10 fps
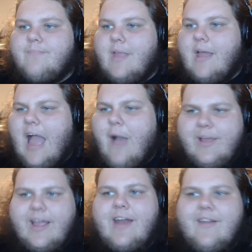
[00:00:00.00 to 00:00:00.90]
how
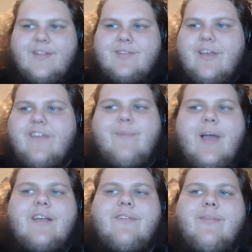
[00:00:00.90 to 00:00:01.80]
I got on this life
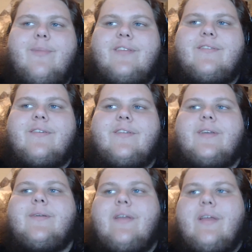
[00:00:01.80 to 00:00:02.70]
path,
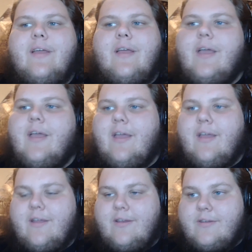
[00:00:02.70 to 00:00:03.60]
basically.
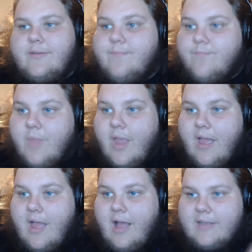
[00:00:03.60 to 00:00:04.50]
And
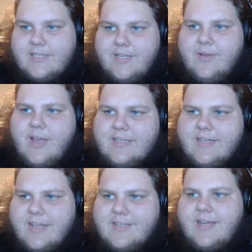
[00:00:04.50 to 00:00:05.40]
I'll see you guys
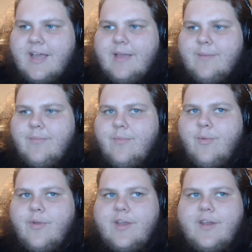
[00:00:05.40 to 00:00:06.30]
next time
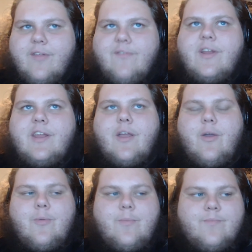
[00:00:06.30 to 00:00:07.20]
with another
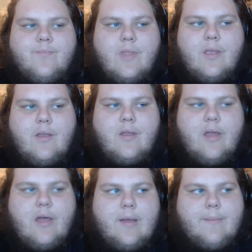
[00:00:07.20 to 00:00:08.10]
video.
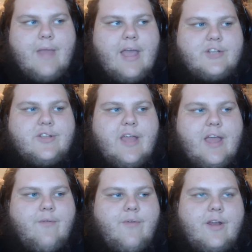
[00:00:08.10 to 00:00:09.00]
I actually
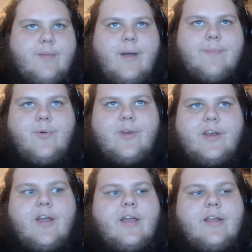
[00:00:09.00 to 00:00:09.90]
have
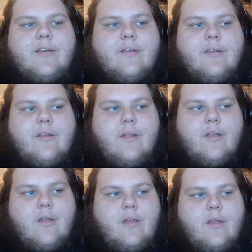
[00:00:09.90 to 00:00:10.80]
Honeypop29
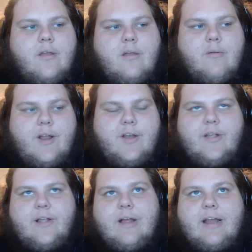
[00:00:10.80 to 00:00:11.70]

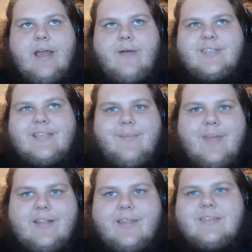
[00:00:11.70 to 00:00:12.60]
rendering right now as I
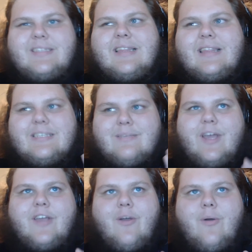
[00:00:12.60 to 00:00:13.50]
make this. This
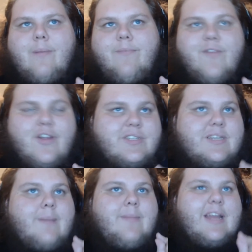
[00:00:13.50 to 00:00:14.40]
might go up
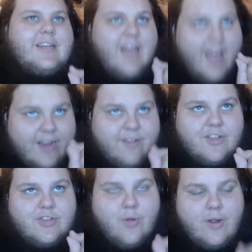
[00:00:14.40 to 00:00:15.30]
first, I'm not
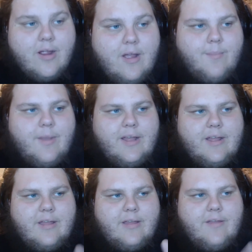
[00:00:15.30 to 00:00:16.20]
entirely sure, but
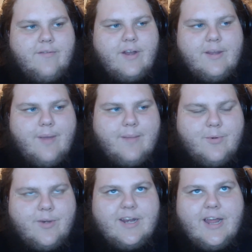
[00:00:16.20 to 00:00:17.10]
if Honeypop
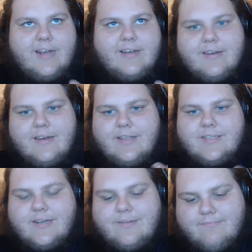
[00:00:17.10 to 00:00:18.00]
29
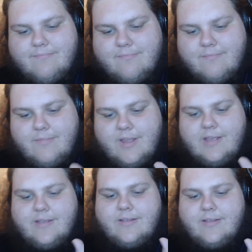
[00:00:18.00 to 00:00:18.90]

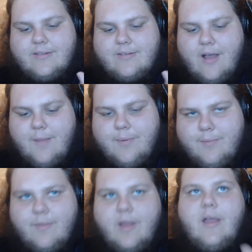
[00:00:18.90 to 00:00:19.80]
is up
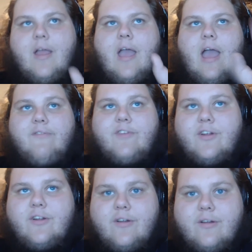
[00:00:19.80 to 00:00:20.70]

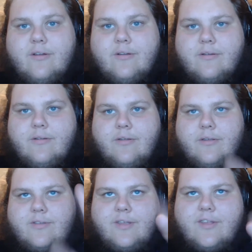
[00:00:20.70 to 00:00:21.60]
after
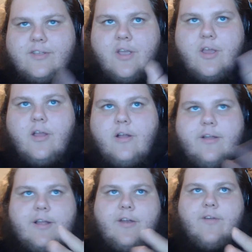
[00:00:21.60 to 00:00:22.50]
you see this,
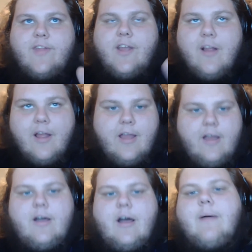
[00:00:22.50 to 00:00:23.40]
click on over there.
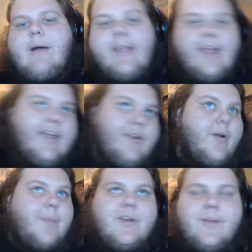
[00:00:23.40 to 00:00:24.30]
I get
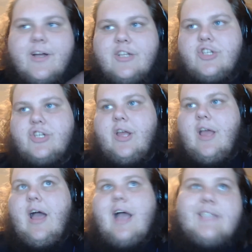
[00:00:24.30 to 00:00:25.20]
interrupted a bunch.
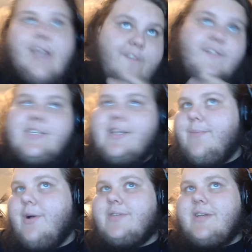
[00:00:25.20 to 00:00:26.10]
I say I'll fix it
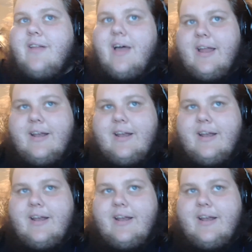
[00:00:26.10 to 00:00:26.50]
in post a lot.